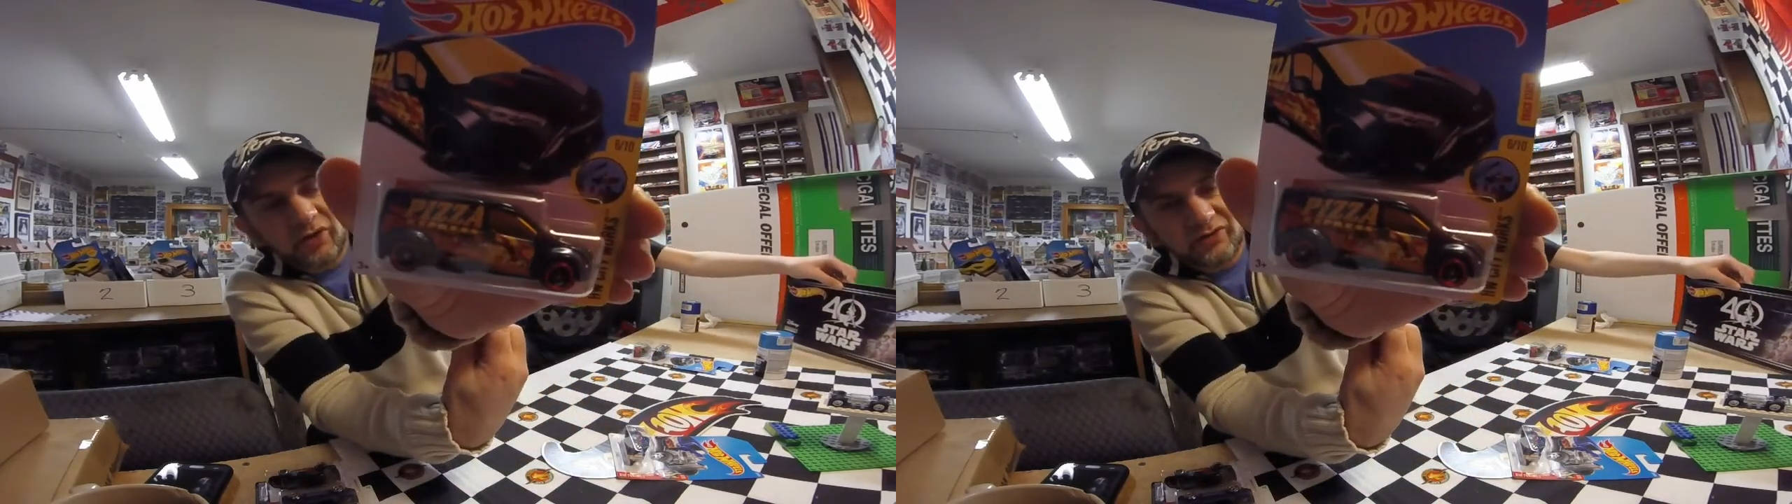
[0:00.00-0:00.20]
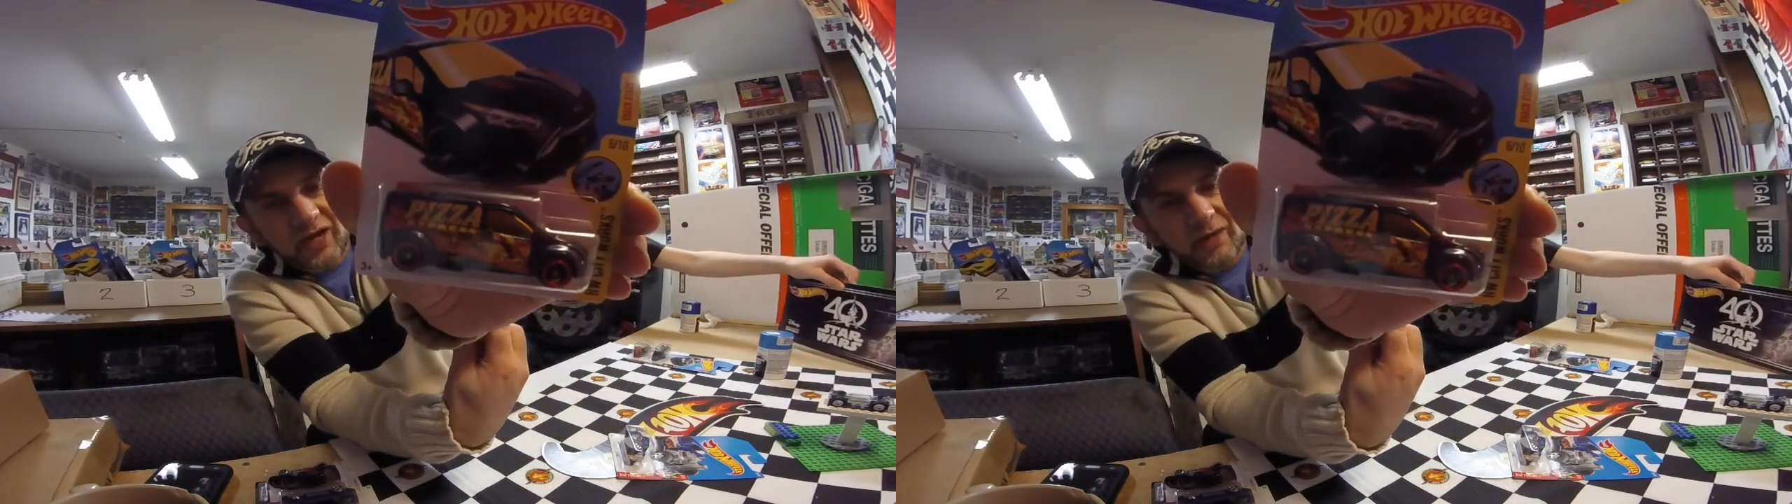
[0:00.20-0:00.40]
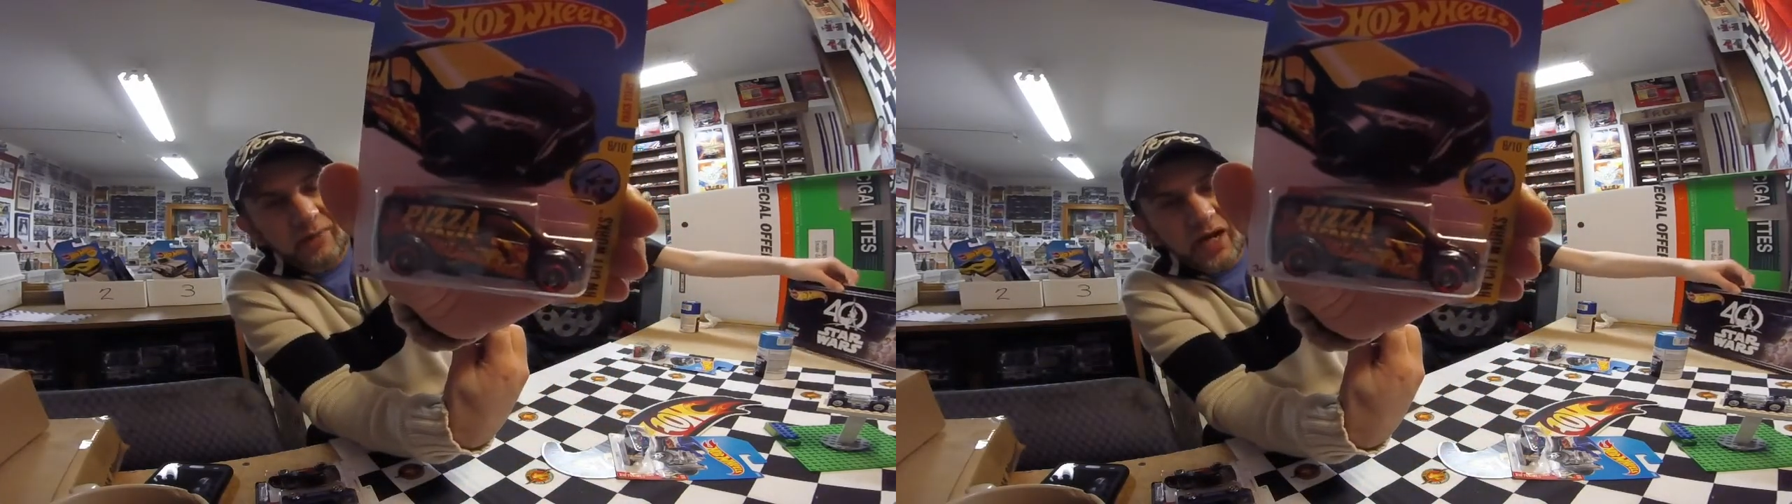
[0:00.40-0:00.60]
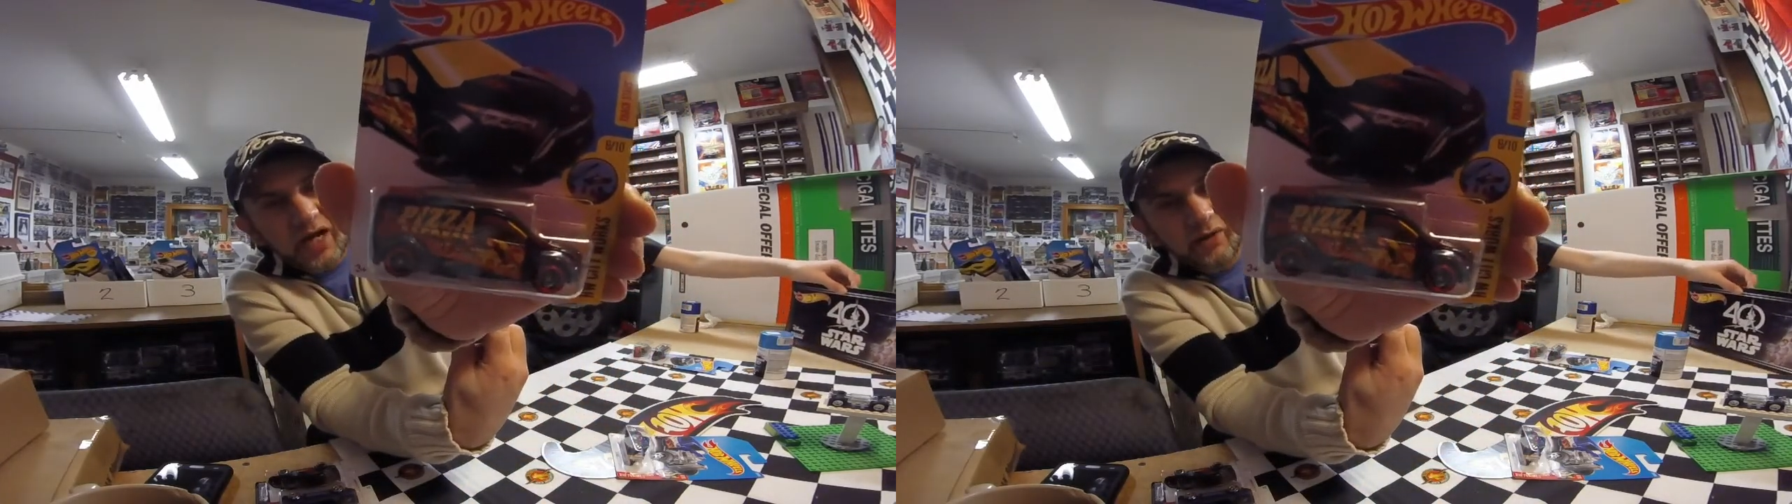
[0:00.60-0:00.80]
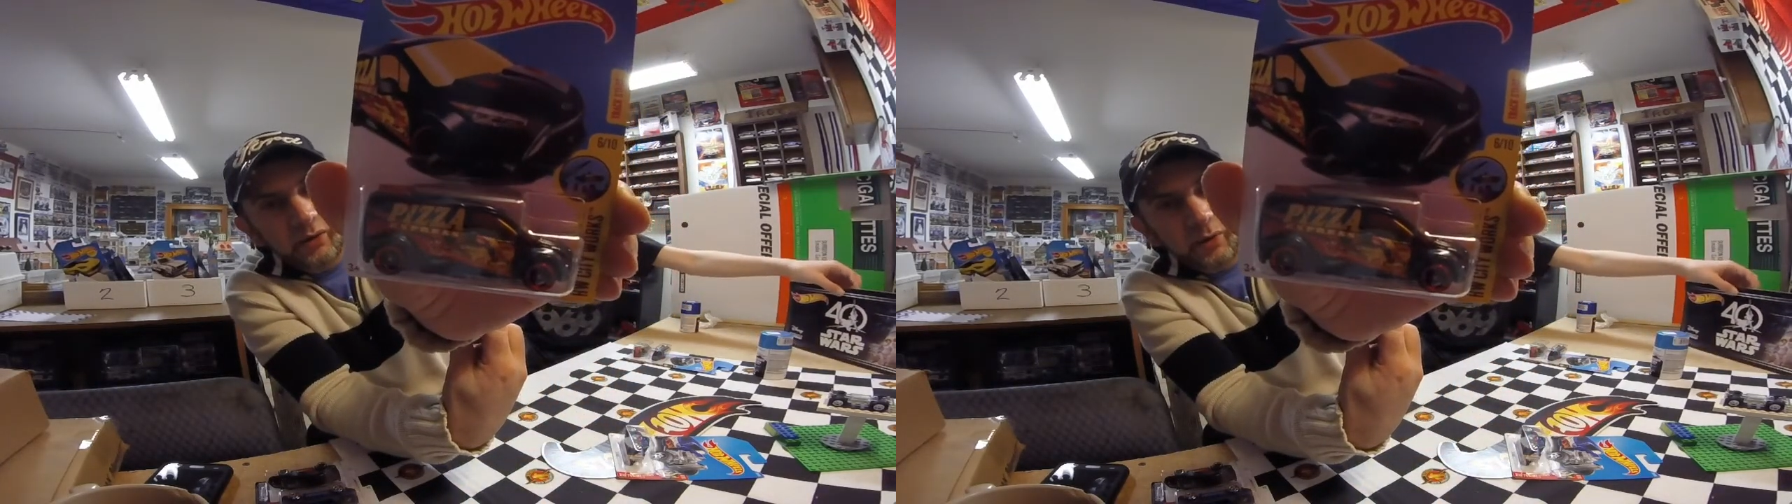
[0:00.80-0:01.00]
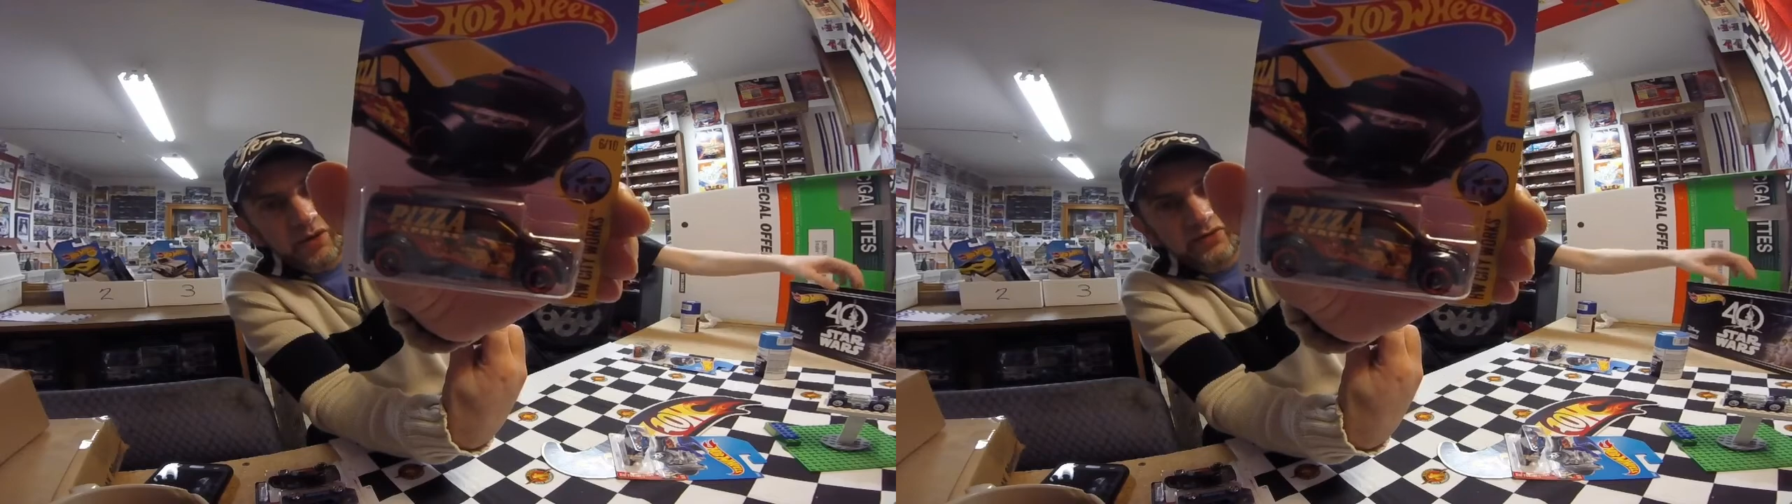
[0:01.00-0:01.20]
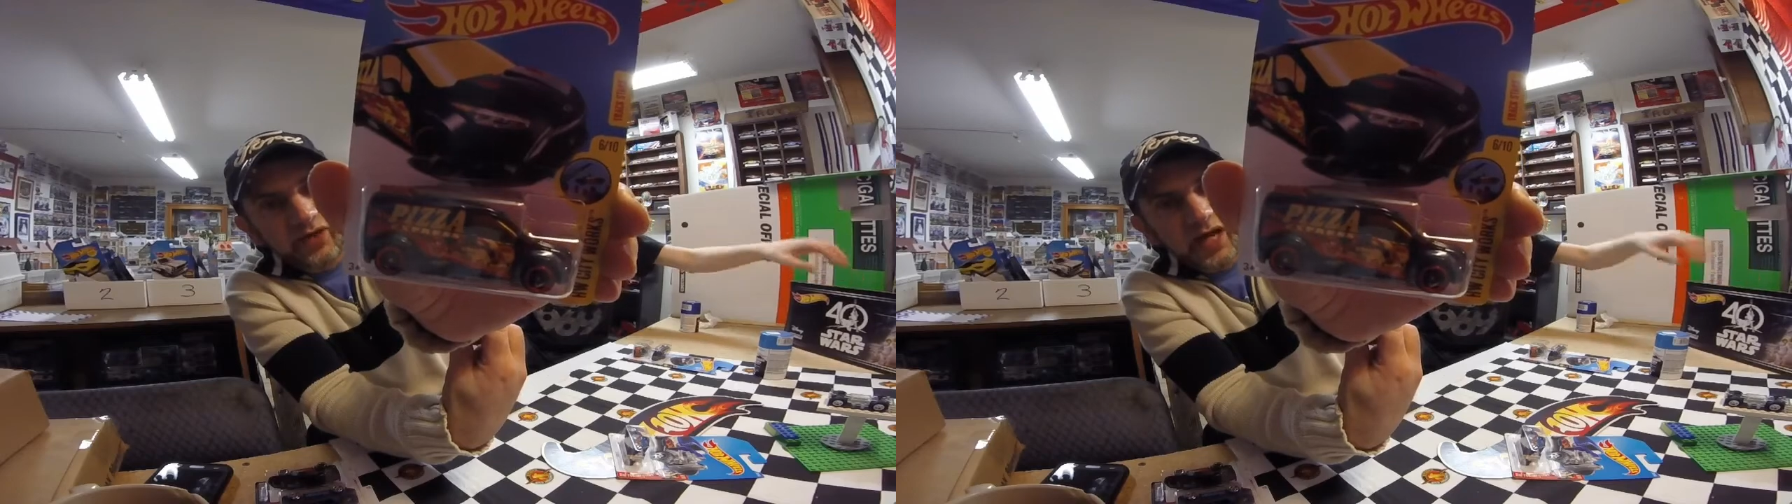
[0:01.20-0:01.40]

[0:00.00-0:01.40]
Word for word: hunts I buy are the ones that